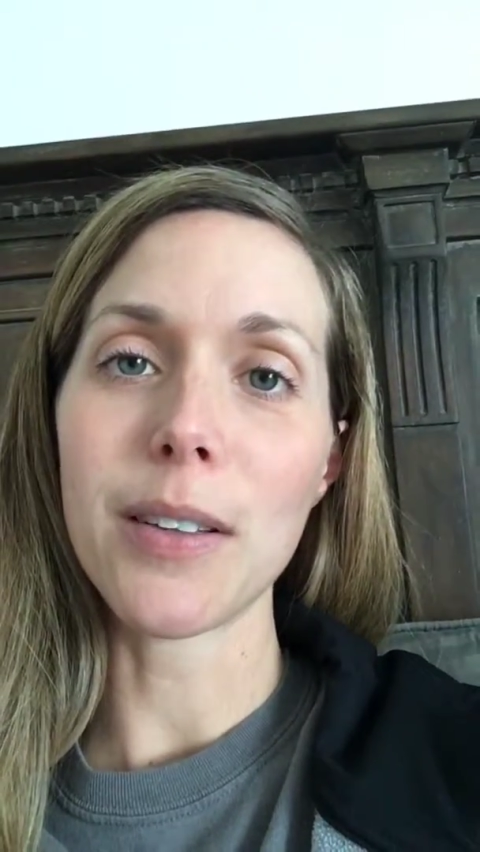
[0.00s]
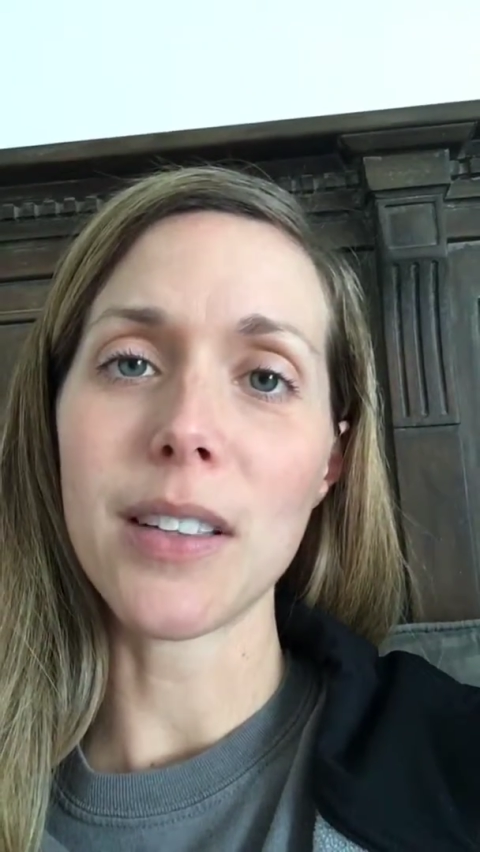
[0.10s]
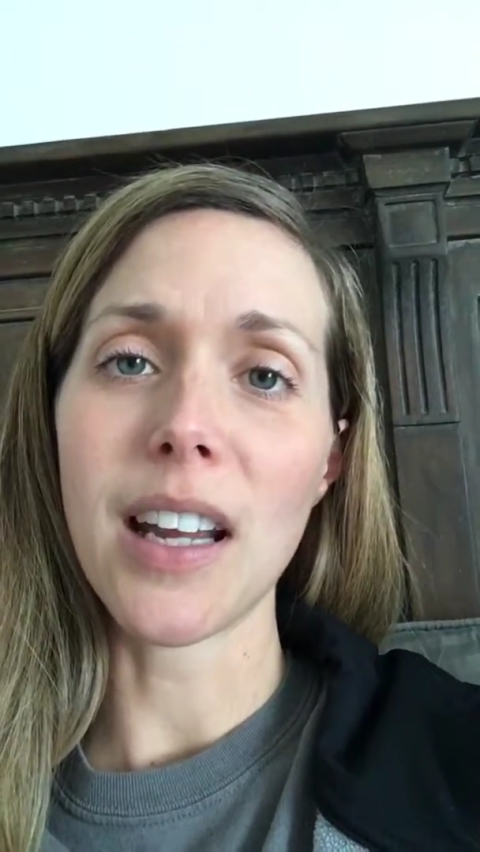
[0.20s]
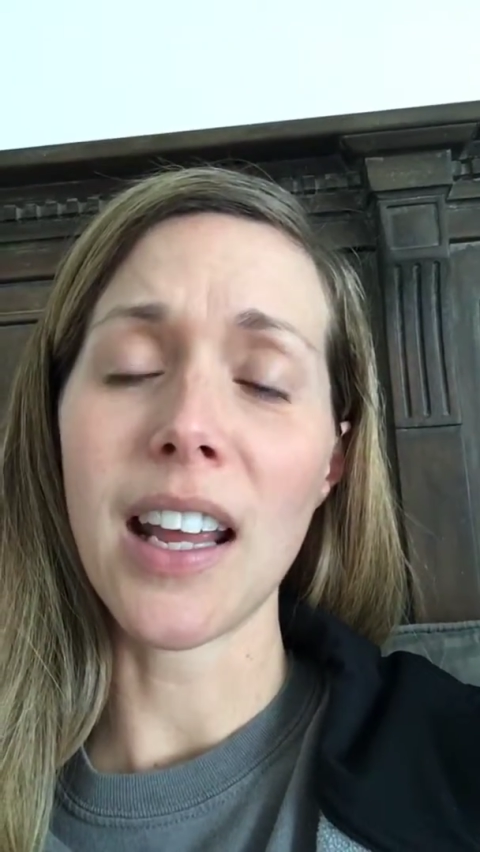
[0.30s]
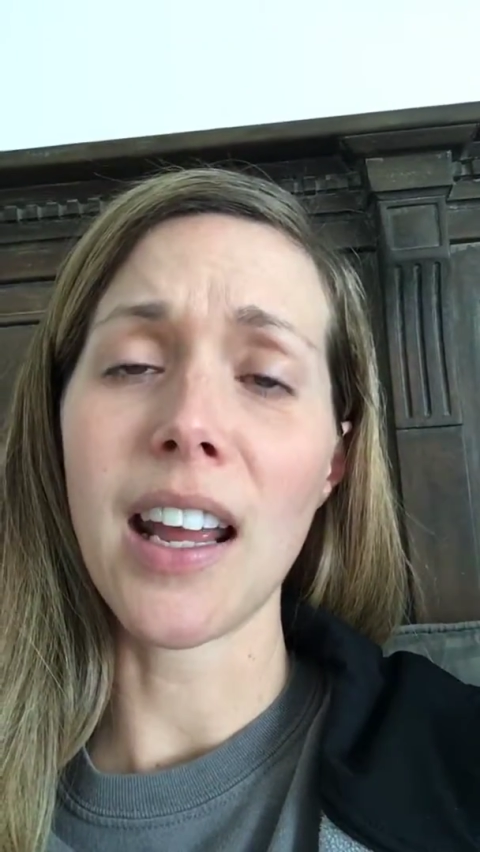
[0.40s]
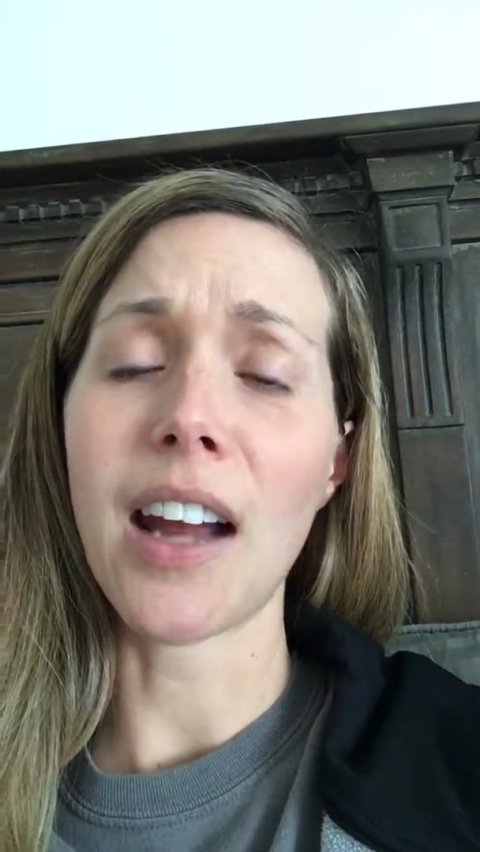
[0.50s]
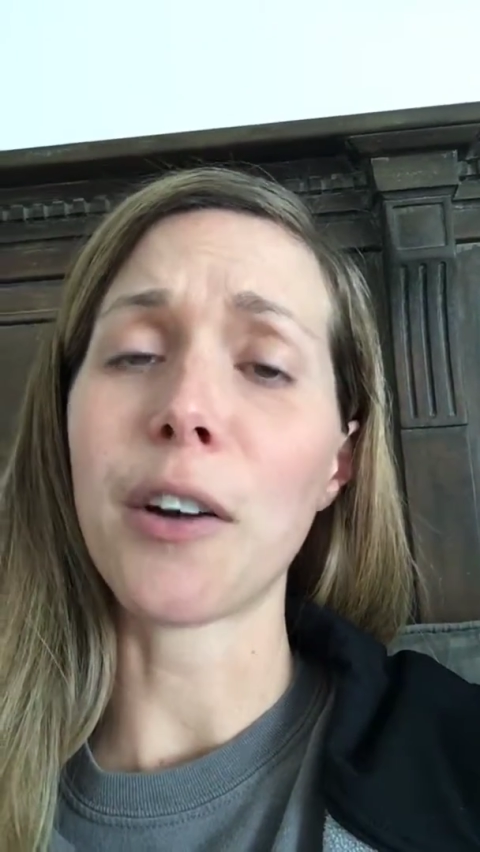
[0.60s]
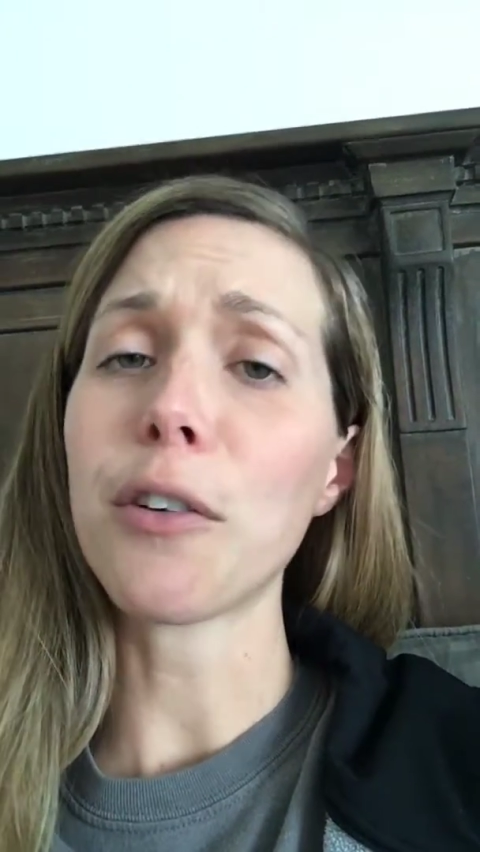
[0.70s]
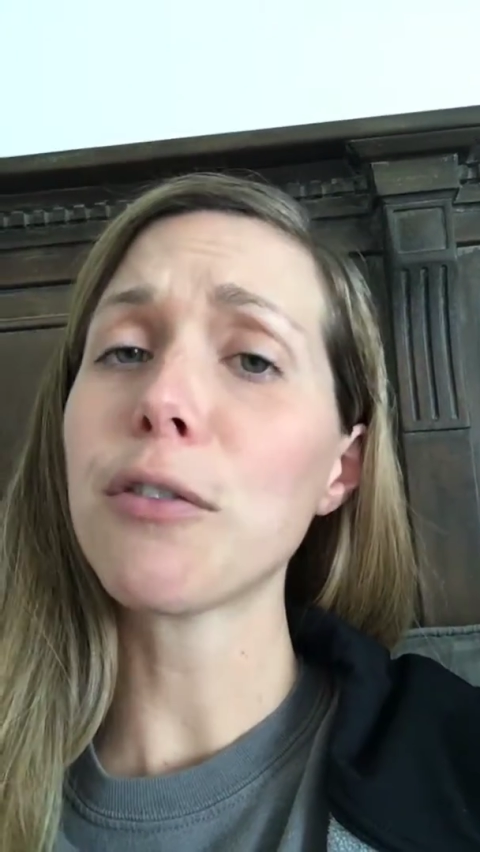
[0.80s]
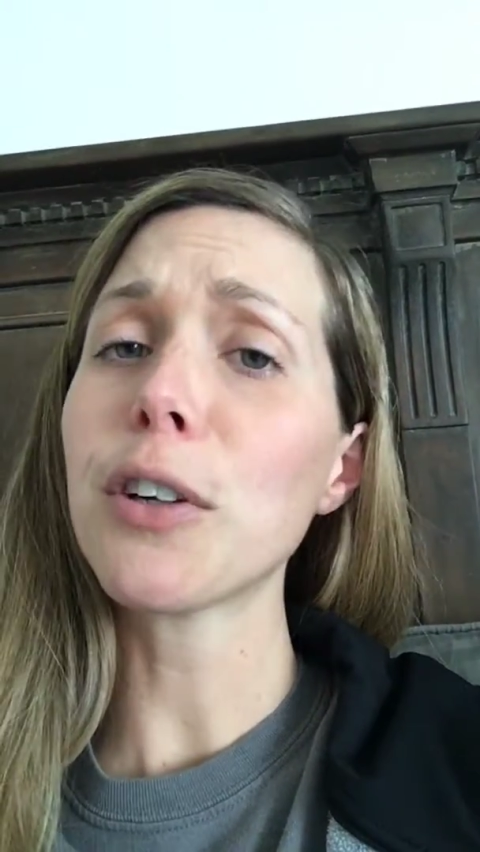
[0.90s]
today on
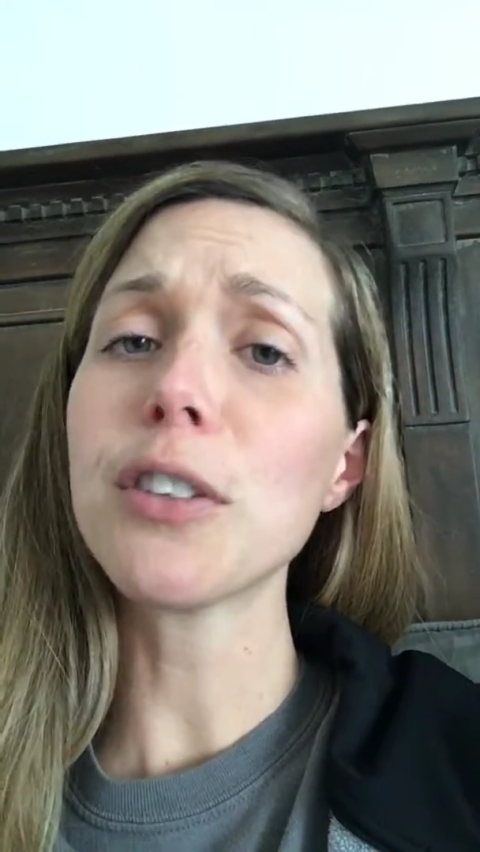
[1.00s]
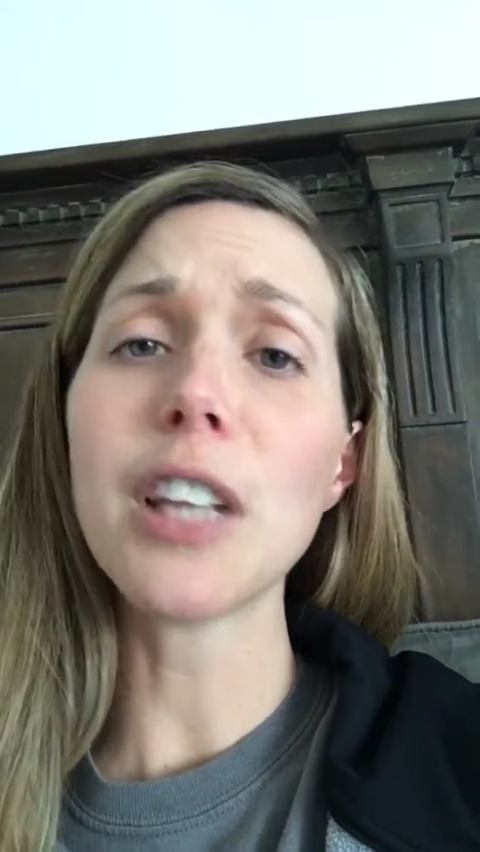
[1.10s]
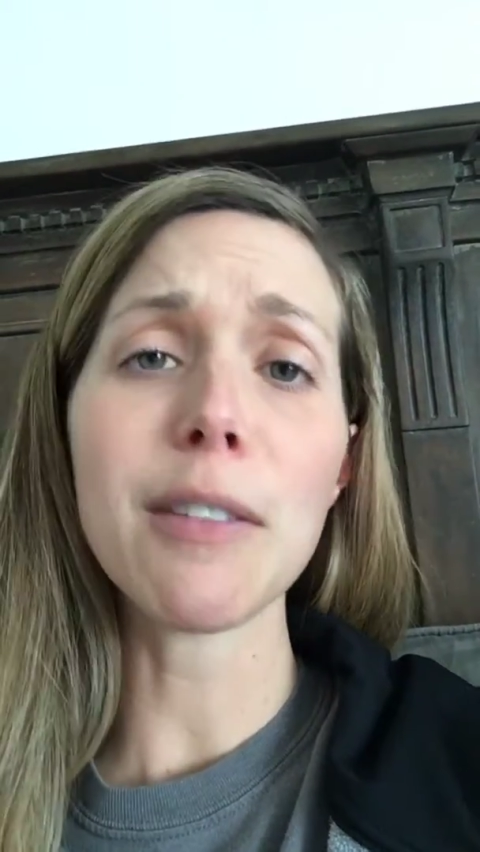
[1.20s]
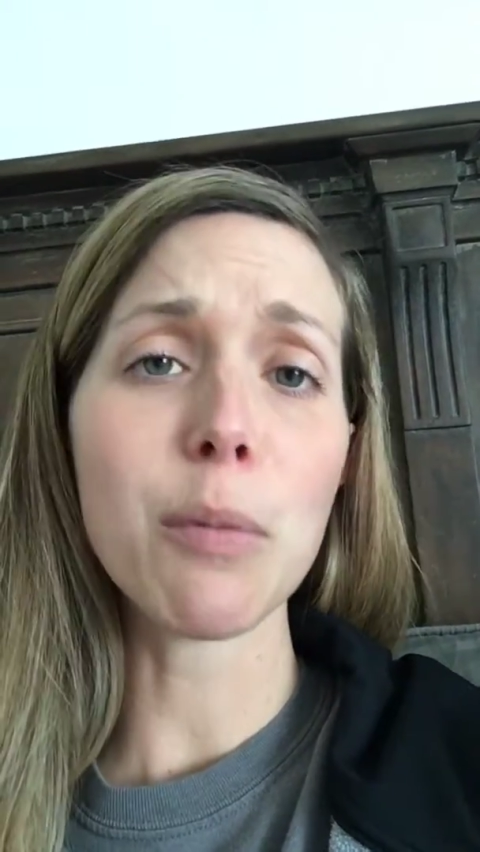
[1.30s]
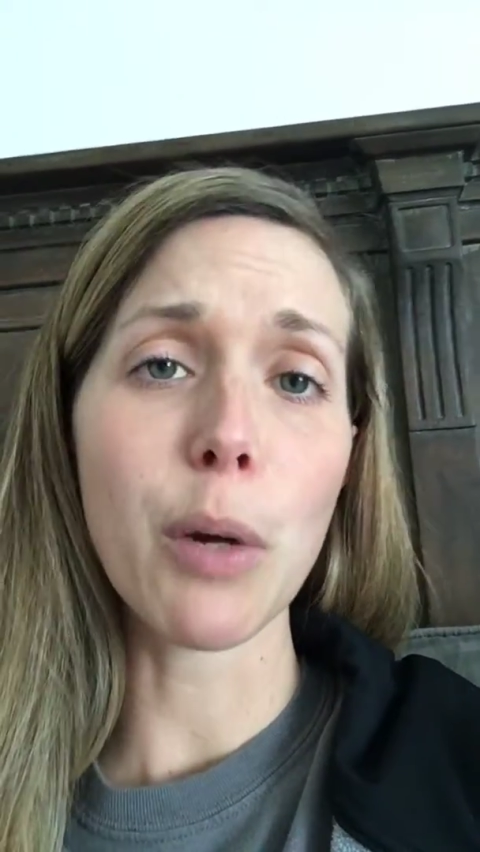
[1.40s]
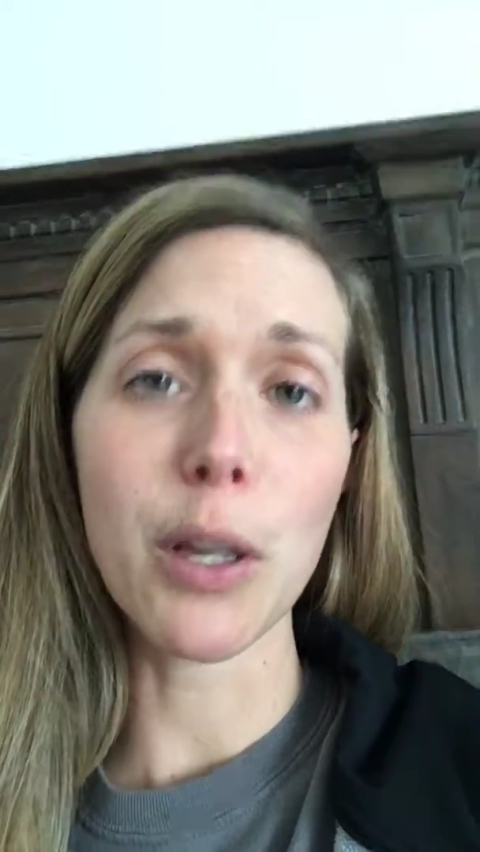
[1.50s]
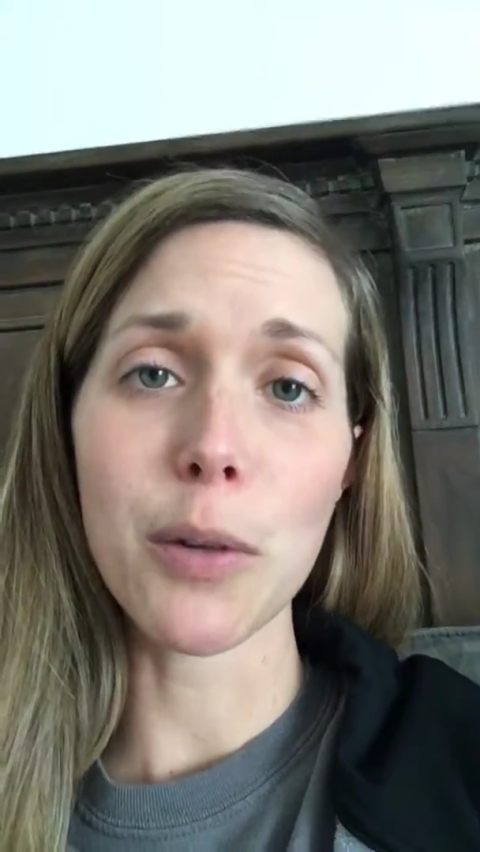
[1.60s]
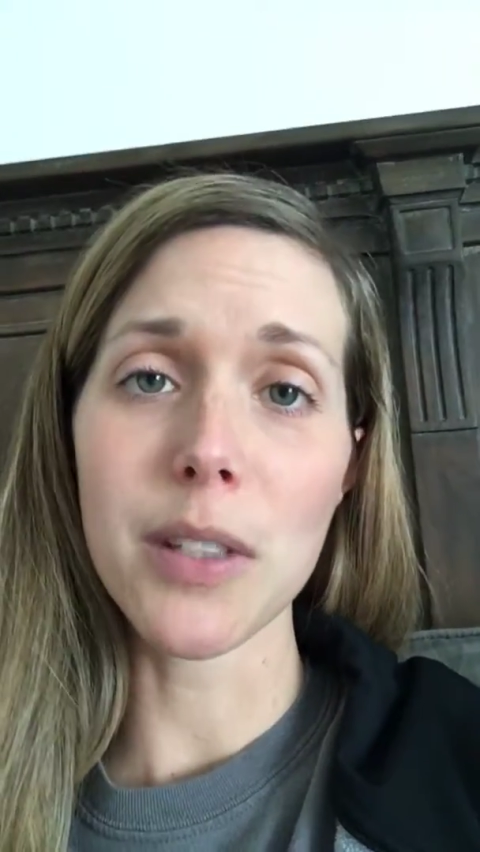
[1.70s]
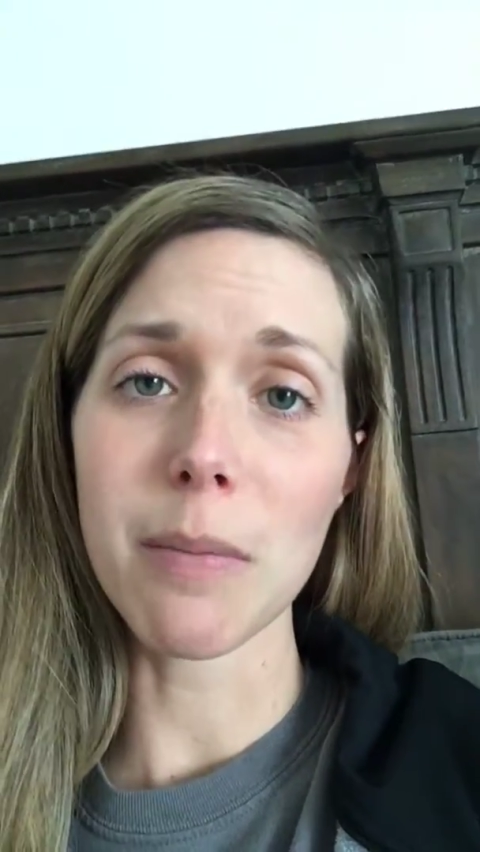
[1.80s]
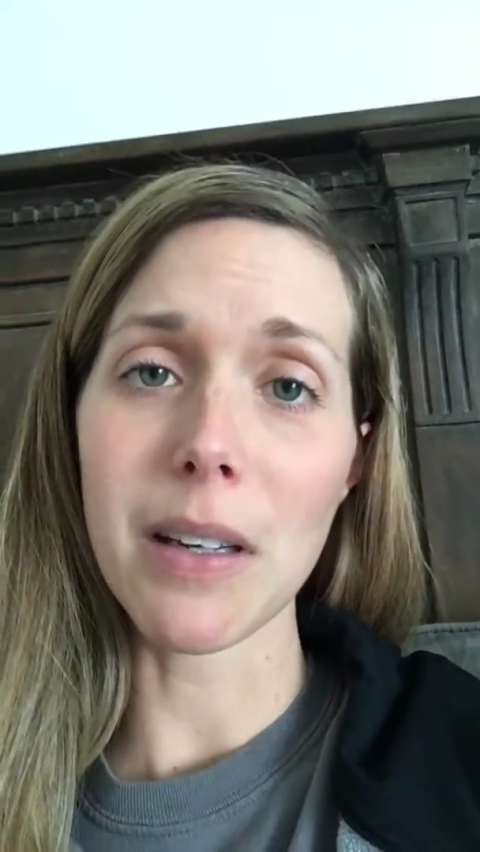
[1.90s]
our first day of a brand
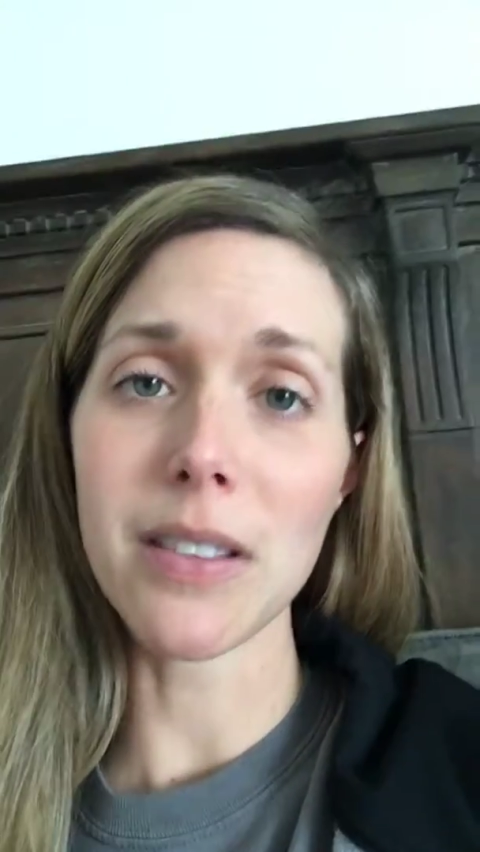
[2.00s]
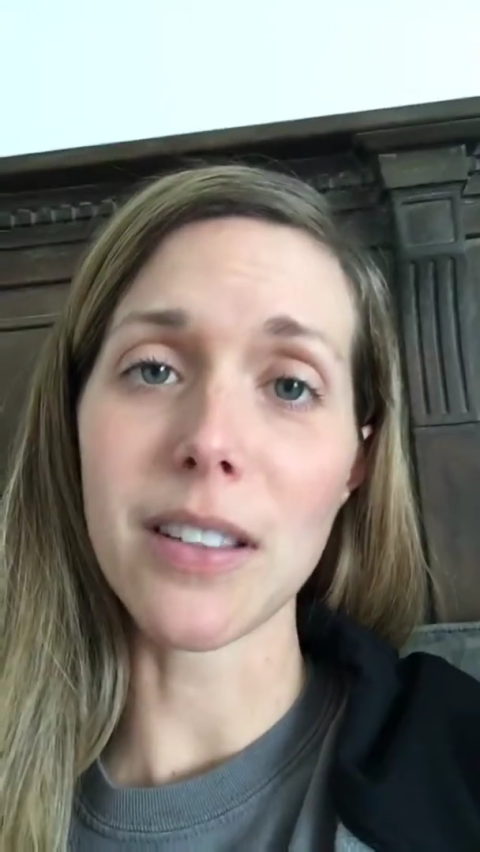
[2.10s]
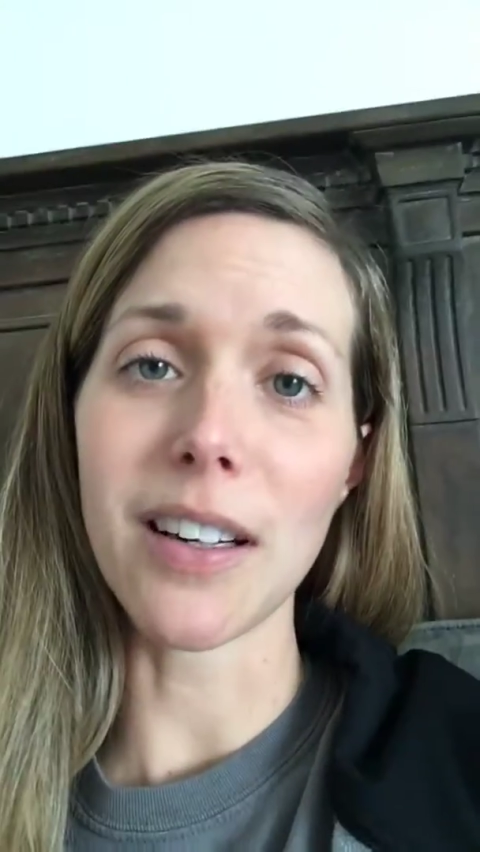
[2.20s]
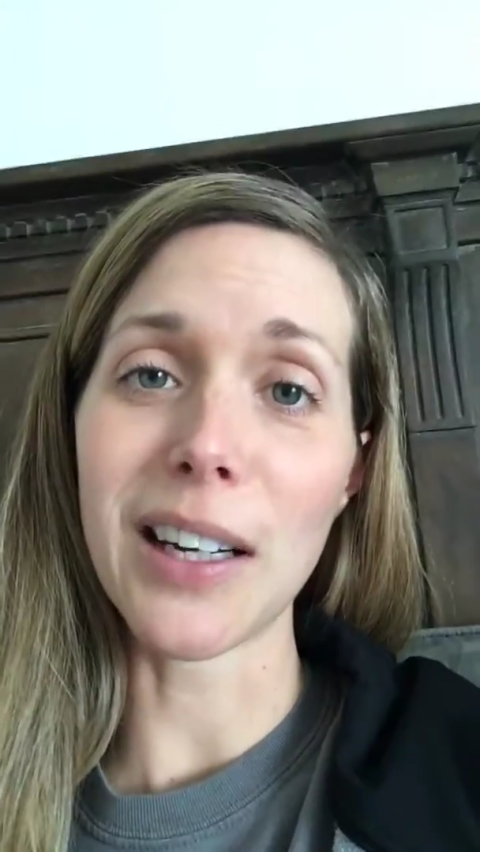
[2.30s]
new semester.